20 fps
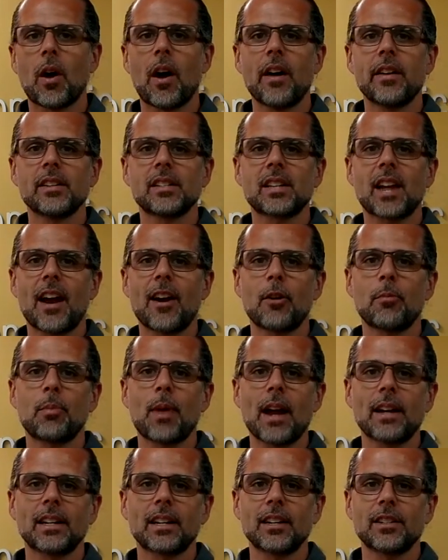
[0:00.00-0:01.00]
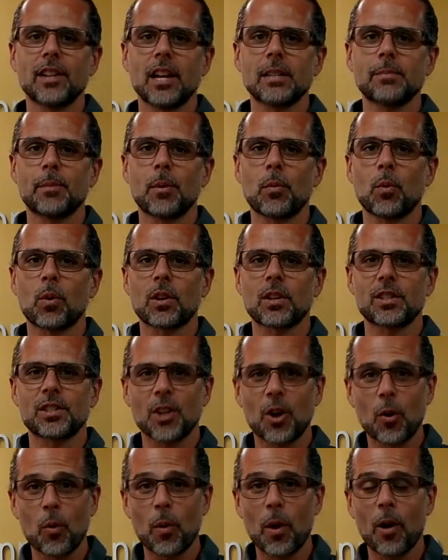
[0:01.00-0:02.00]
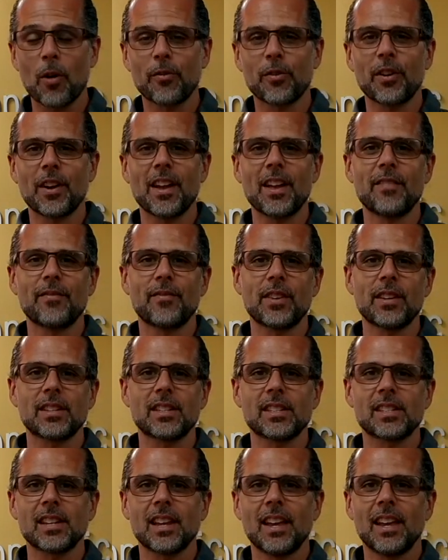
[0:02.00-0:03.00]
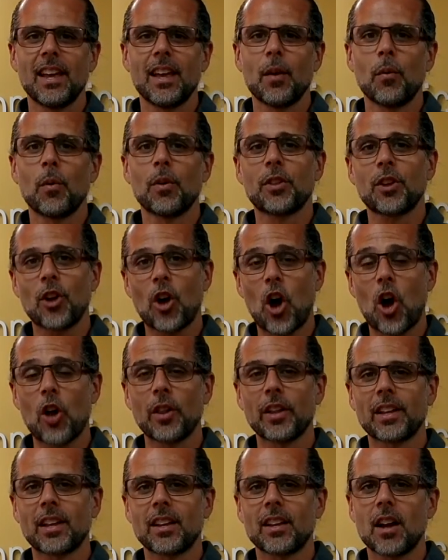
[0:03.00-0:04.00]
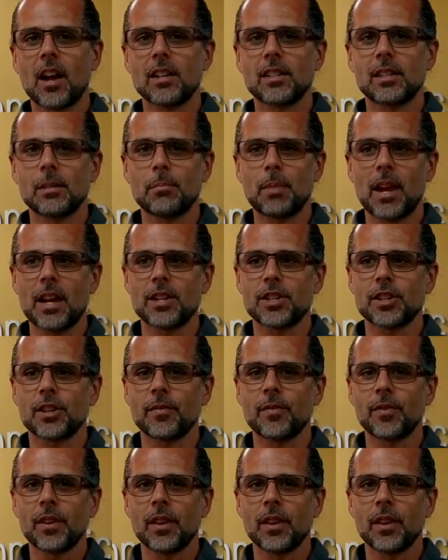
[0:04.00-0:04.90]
How does chiropractic adjustment work so well for infants with colic and constipation?